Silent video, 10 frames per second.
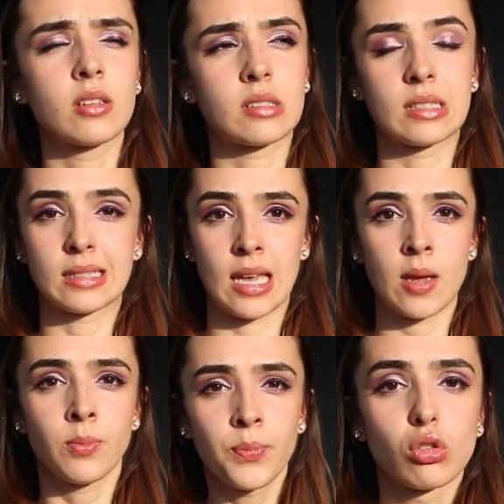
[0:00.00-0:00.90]
it's the
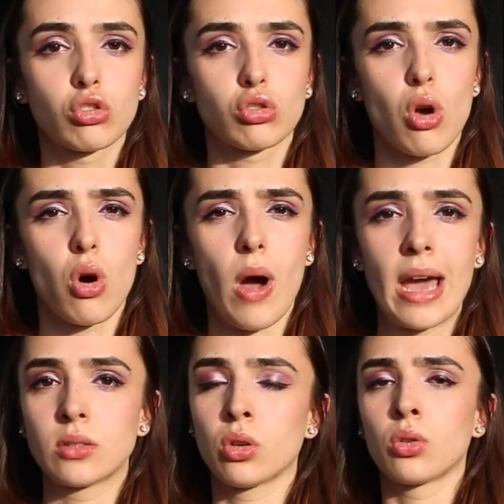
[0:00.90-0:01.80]
same. So
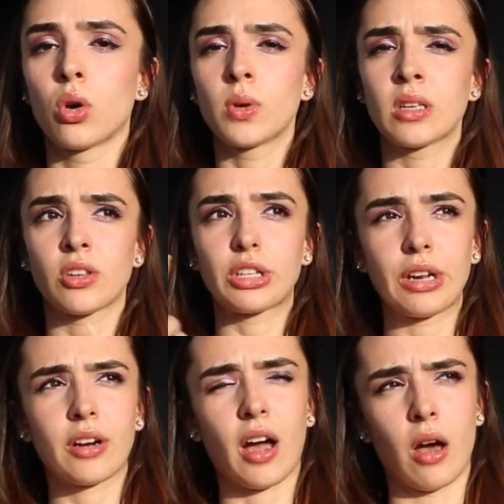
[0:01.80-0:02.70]
I don't know in
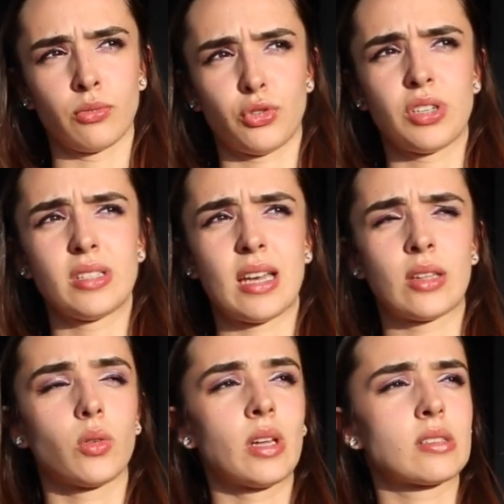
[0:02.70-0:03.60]
another countries. I
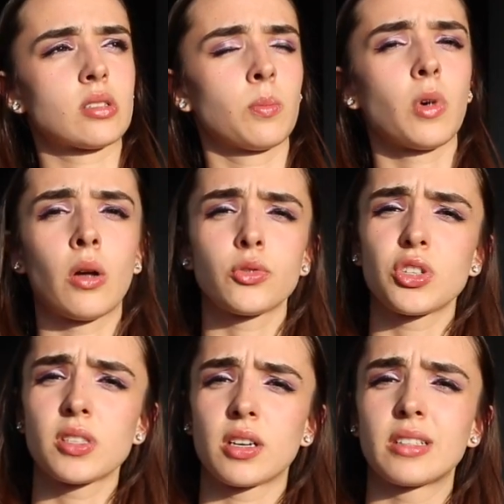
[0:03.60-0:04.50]
know that some
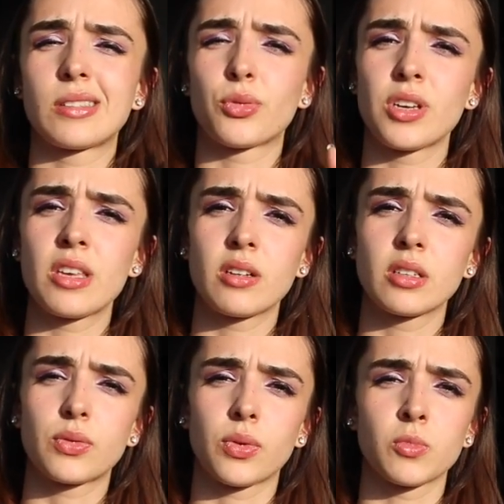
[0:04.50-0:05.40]
countries are 3
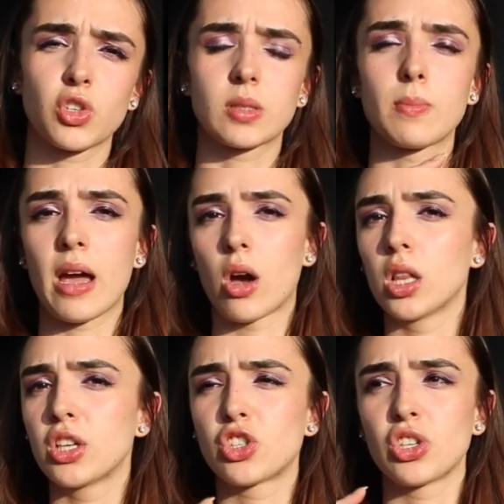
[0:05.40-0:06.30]
years from just
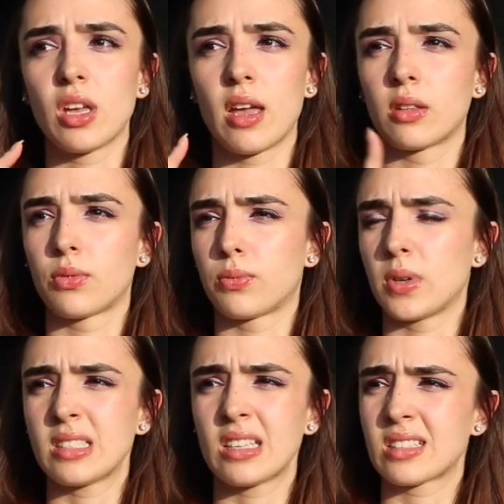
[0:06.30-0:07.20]
biology and
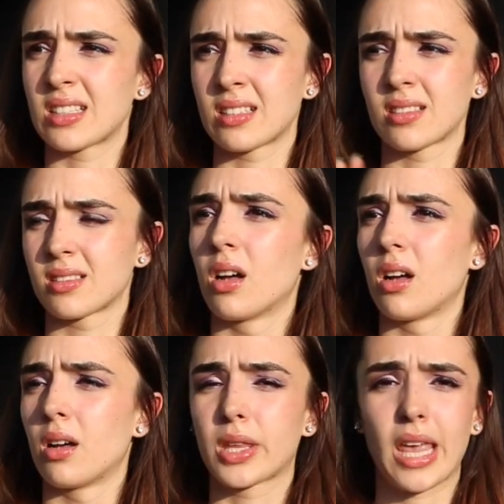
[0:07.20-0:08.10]
physics and
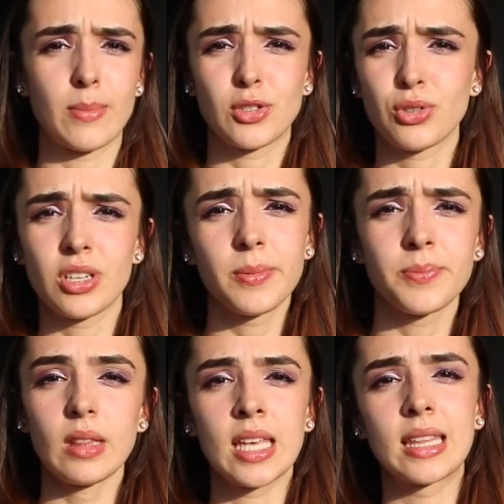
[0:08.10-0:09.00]
chemistry,
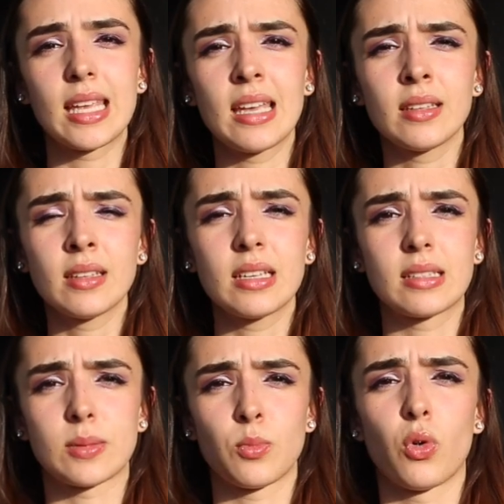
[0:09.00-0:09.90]
and then
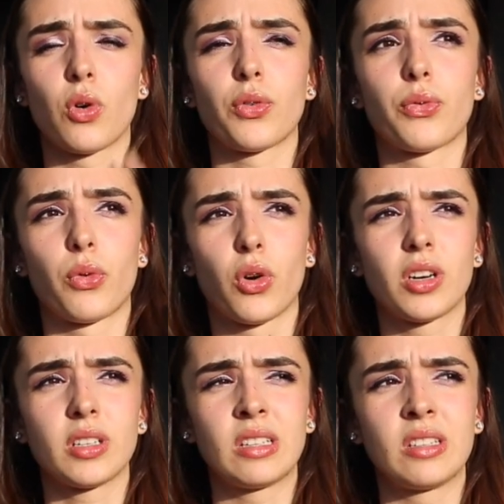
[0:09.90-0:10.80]
it's more
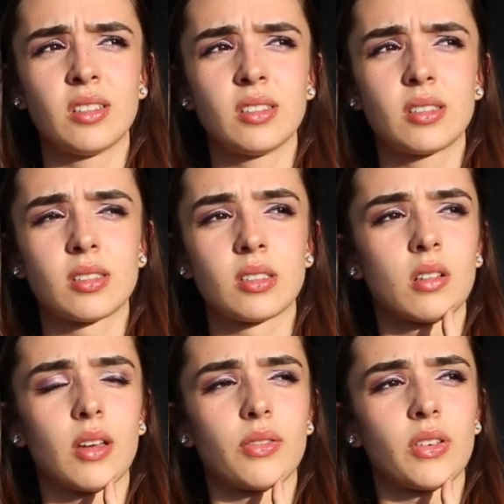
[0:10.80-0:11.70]
4 years,
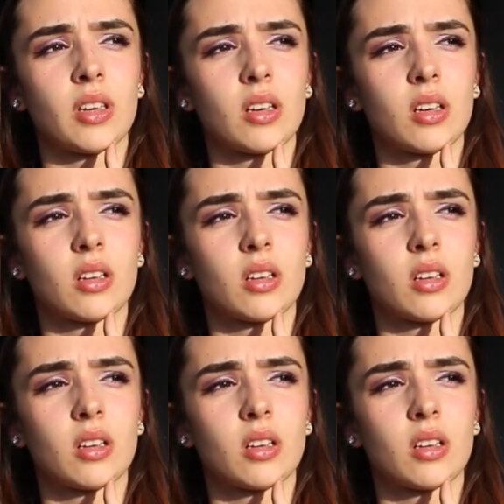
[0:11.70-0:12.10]
I think.